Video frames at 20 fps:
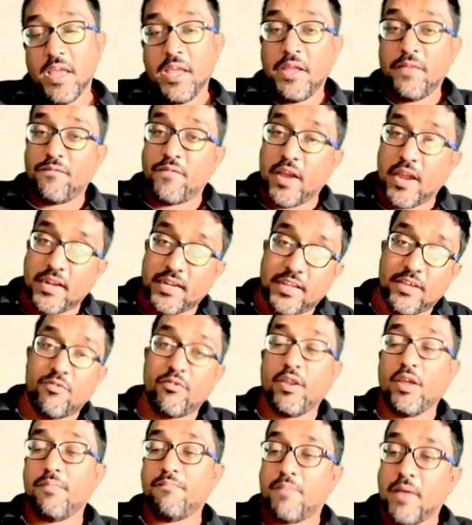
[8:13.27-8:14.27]
In fact,
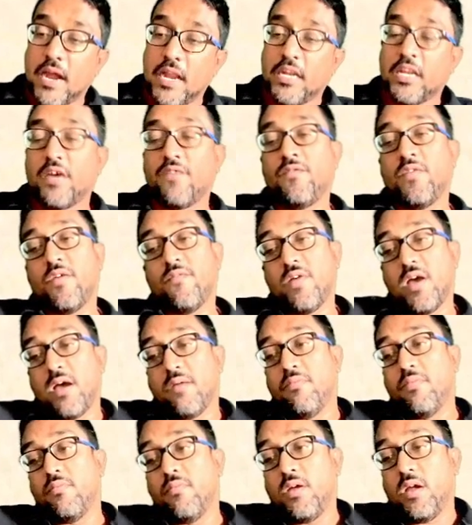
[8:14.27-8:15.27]
during part
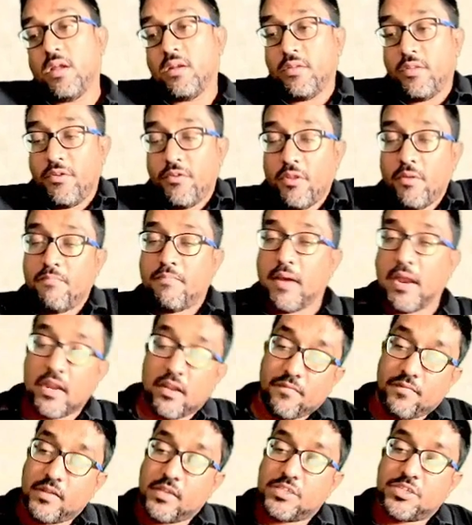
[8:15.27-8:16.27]

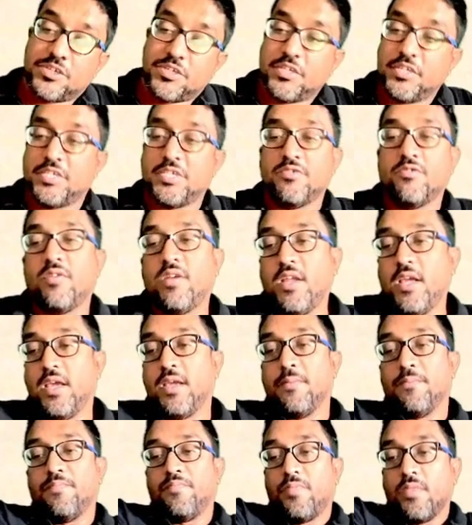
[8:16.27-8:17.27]
of this treaty
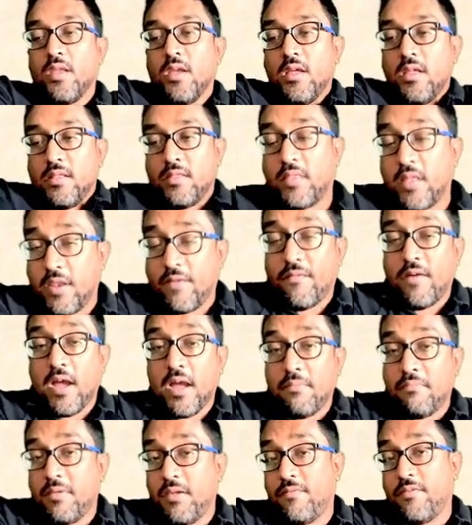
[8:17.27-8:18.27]
only, the
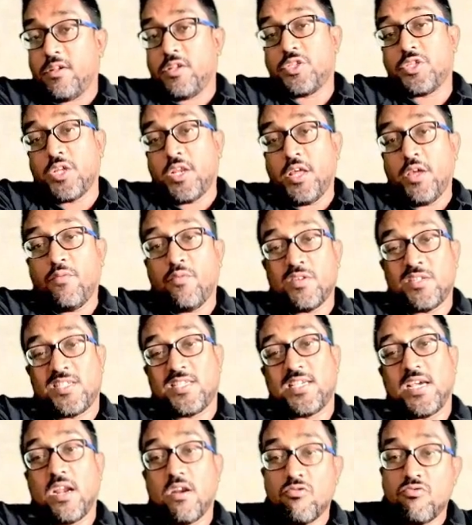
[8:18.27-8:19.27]
Nawab eventually was
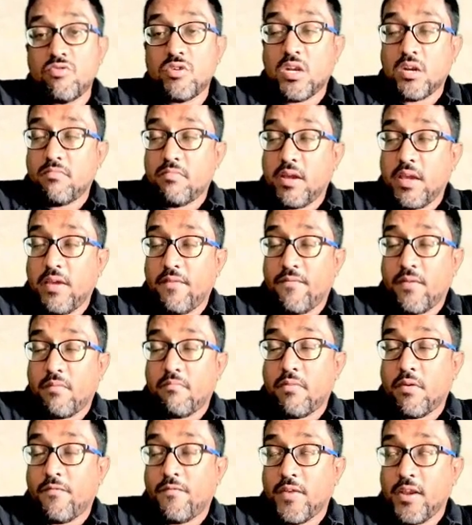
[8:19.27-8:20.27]
surrounded by a
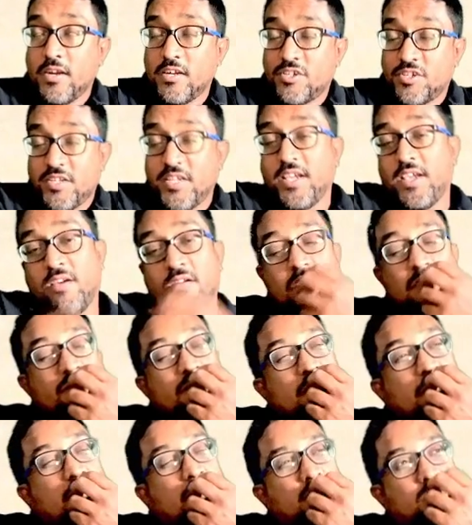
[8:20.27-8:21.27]
web of intrigue or web